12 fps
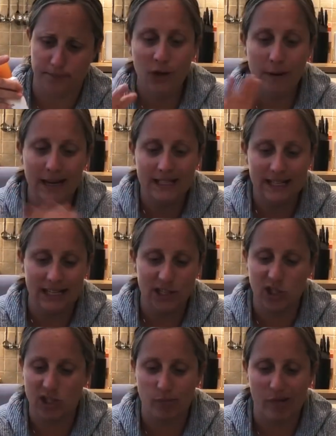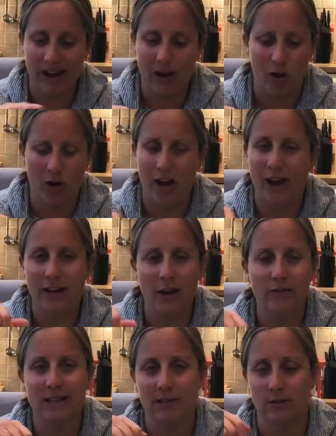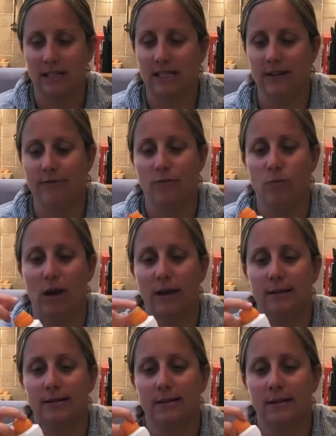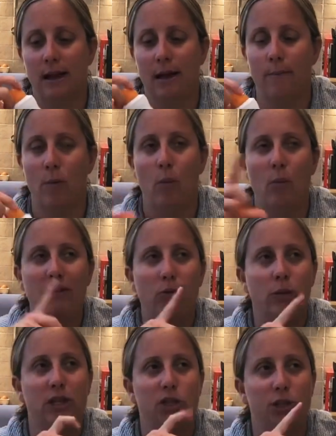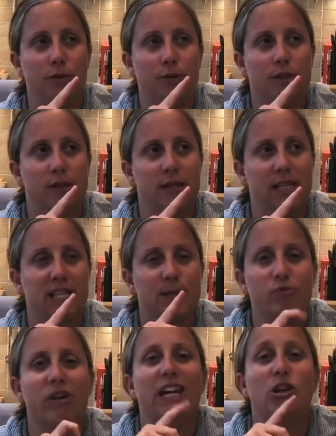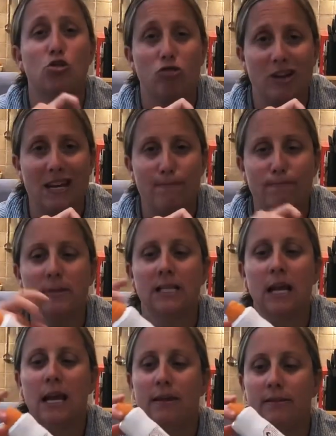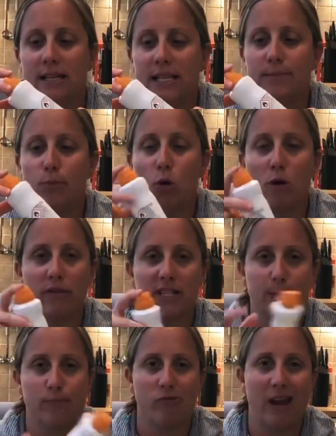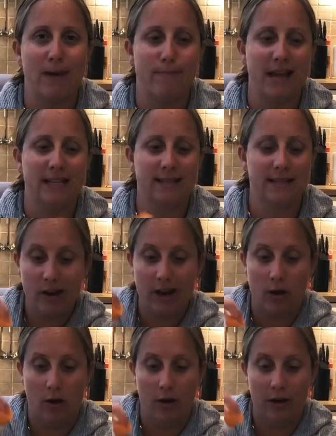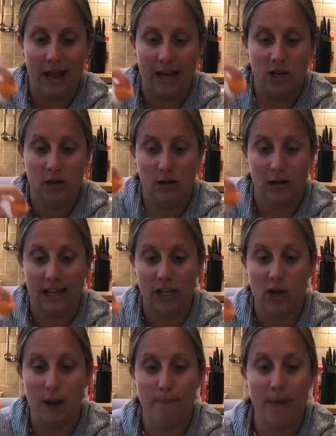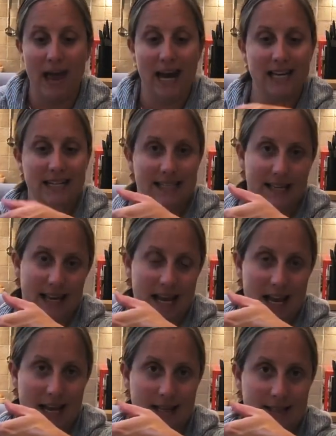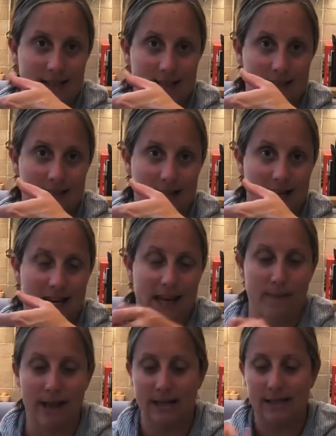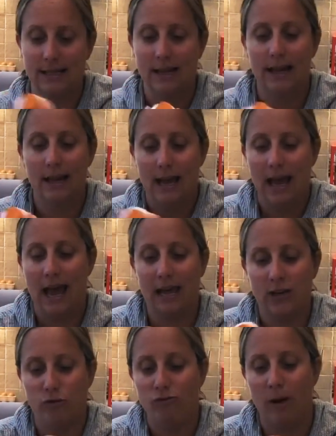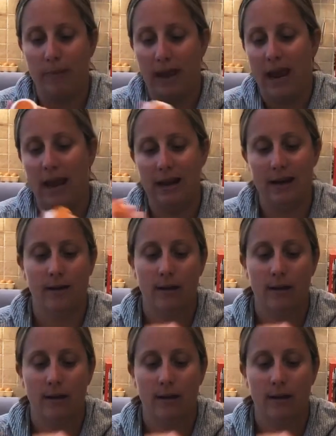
You basically just spray it on. I know there's lots of different ones, and we've always used the spray creams. This is more of a spray mist. Spray it on, and like you can barely see it. It's just clear mist, and rub it in.